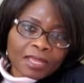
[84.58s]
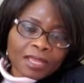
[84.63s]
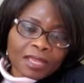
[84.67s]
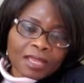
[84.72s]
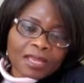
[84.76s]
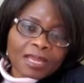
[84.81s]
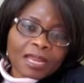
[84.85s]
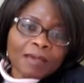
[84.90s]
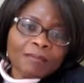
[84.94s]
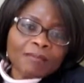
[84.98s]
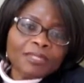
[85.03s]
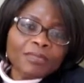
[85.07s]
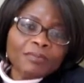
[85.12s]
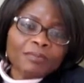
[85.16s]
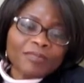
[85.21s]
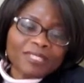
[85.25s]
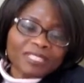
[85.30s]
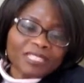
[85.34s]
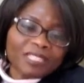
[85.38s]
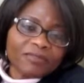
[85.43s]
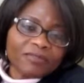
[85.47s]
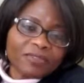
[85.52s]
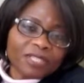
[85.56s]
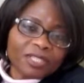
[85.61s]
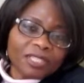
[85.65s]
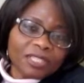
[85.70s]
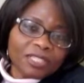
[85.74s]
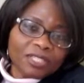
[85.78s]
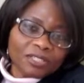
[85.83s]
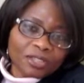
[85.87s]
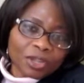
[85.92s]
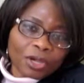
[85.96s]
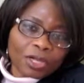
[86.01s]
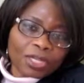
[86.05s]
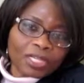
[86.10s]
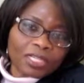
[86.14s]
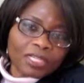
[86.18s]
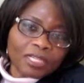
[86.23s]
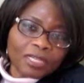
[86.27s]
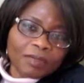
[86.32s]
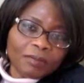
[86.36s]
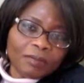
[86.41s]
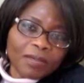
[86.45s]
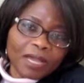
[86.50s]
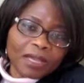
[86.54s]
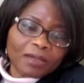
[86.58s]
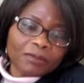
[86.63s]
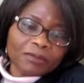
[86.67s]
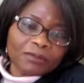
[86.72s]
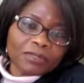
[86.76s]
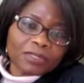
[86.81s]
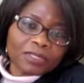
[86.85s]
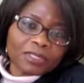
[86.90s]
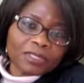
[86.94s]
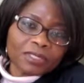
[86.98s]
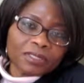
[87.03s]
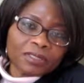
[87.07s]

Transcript: And I'm specifically talking about